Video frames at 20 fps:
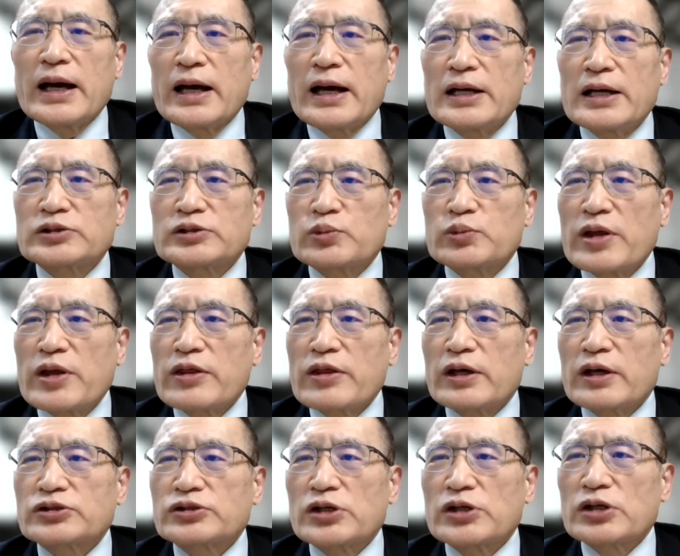As with
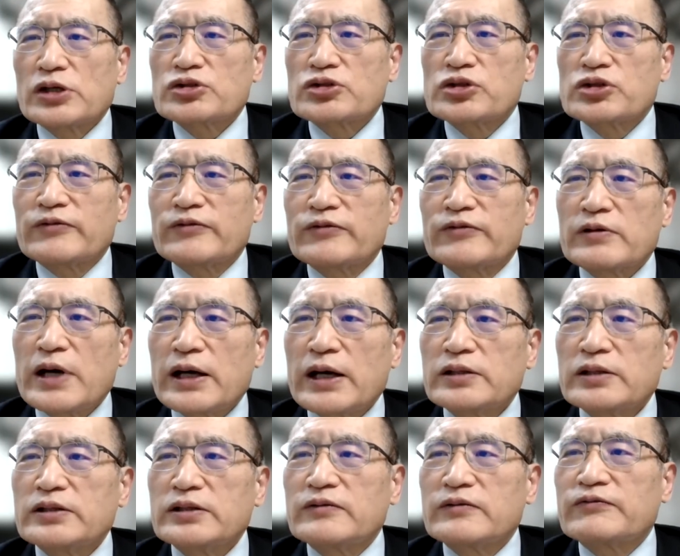uh, such a
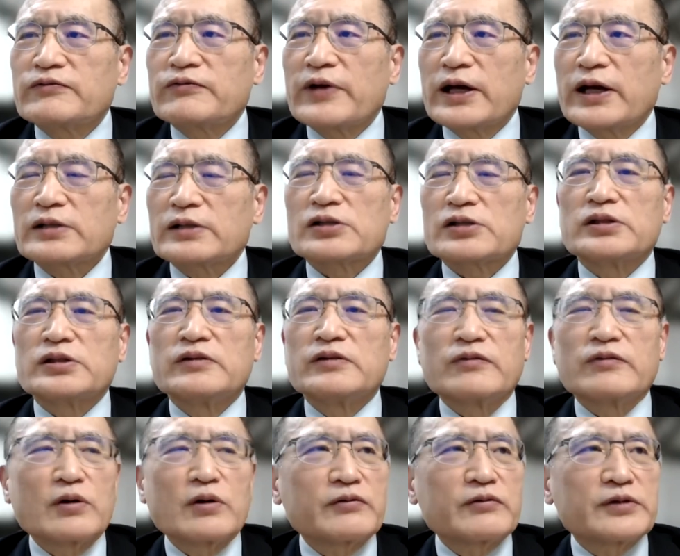variety of factors
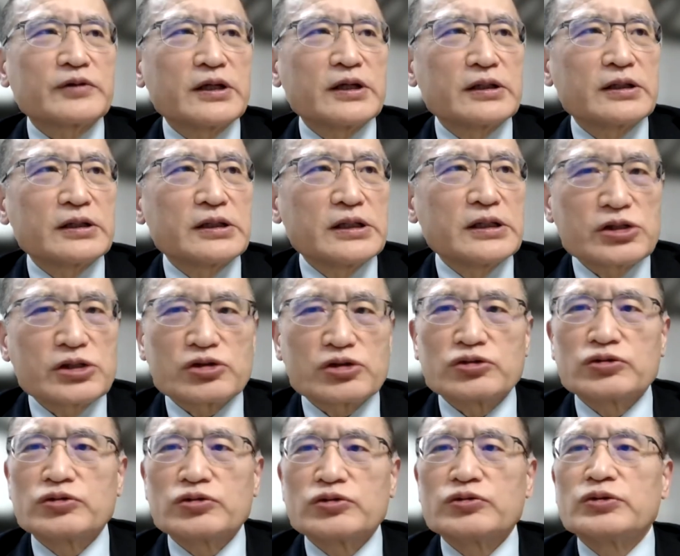involved in the
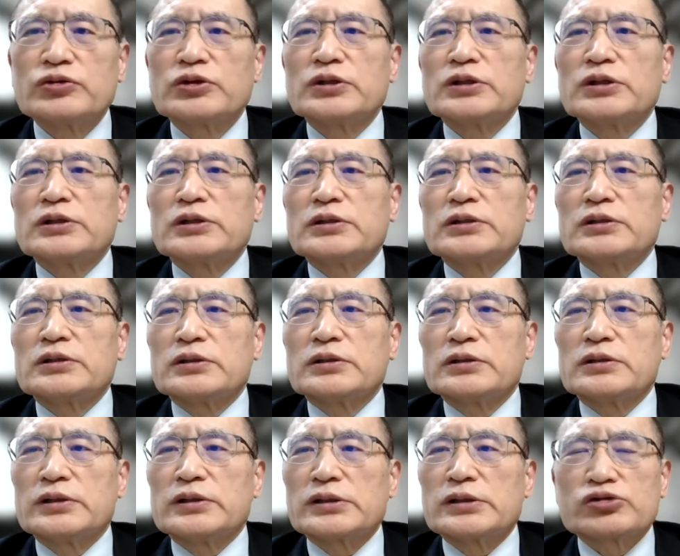issue, uh,
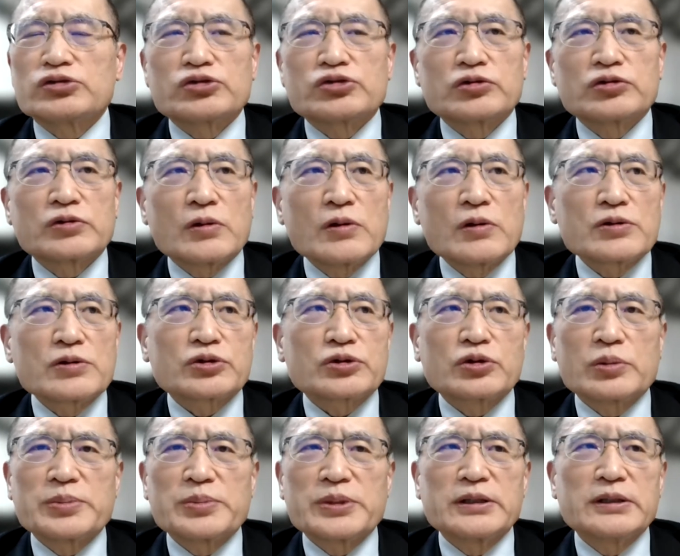there should also
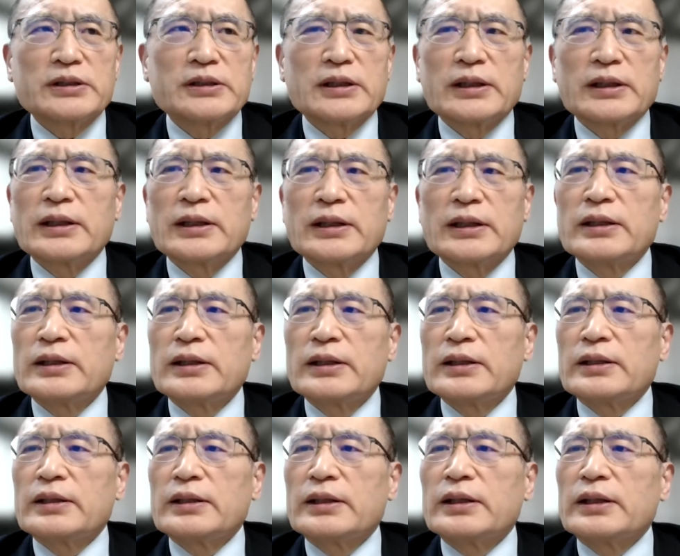be
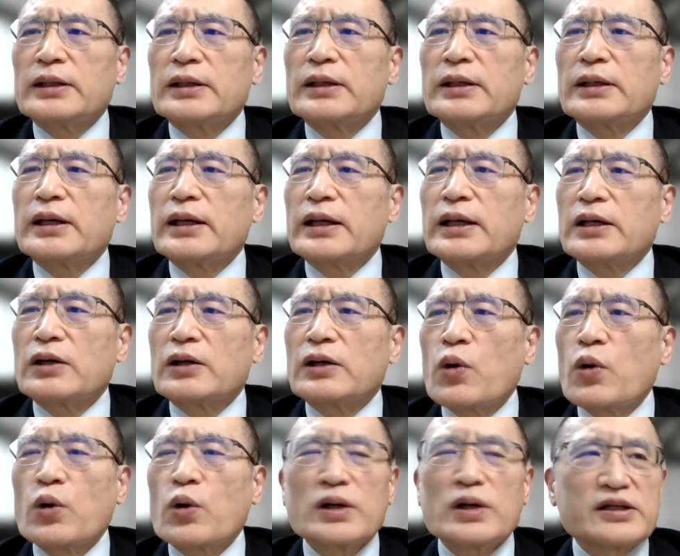a
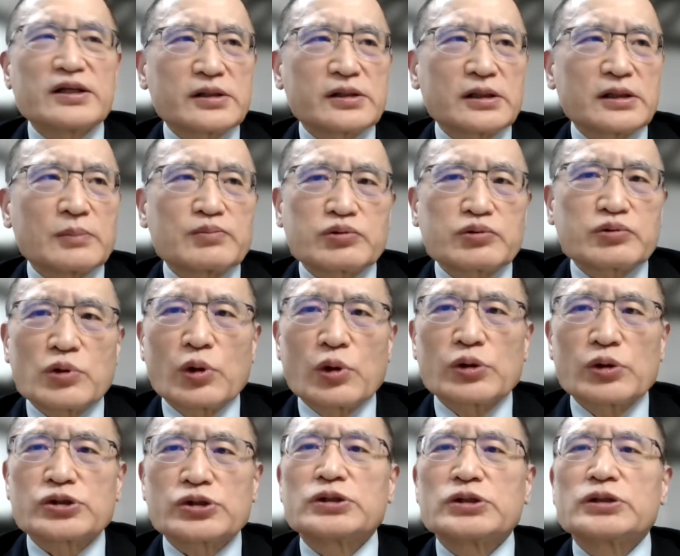holistic
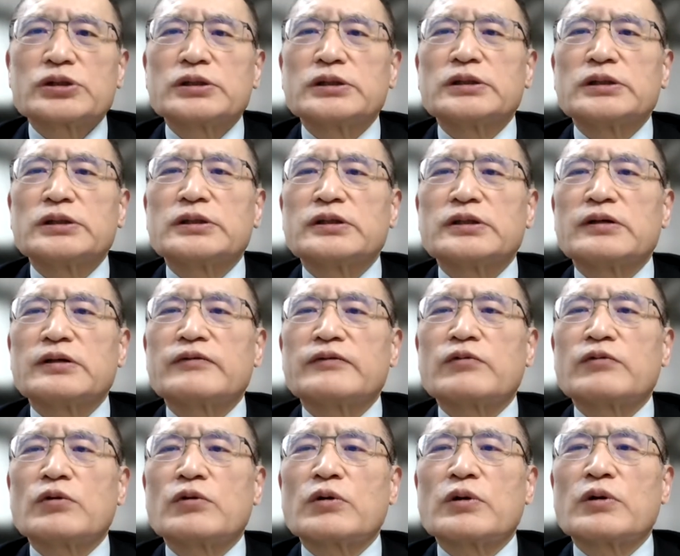approach uh,
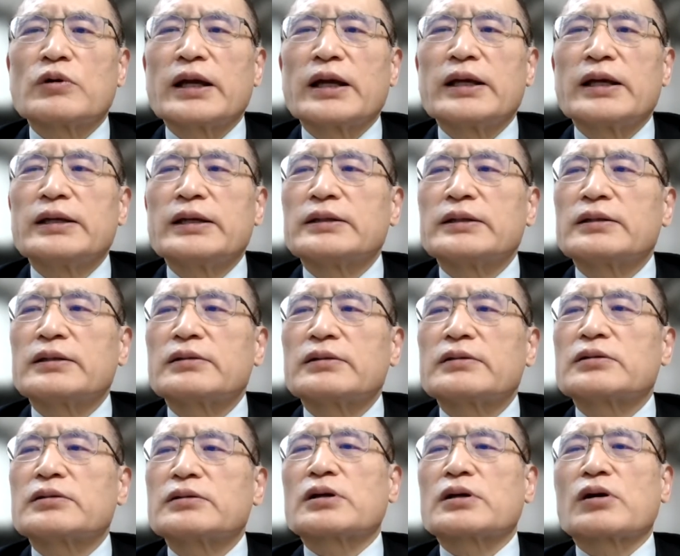for a
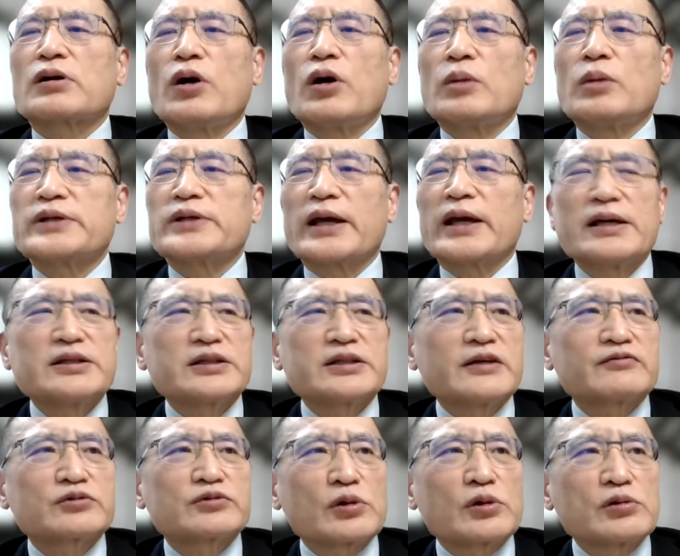
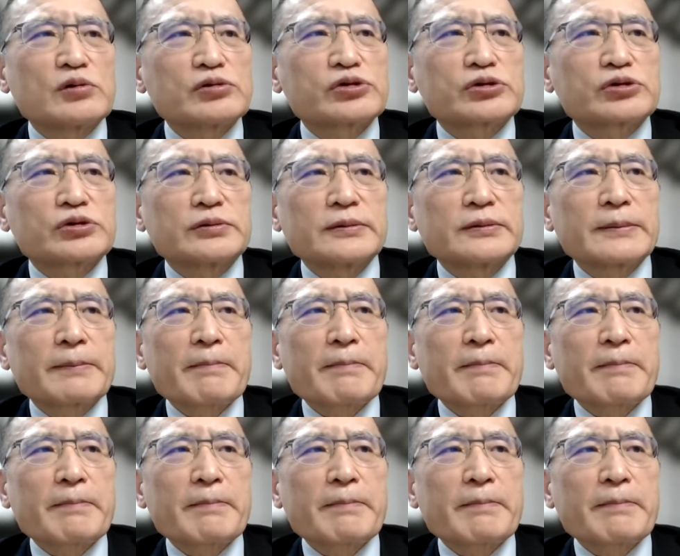comprehensive solution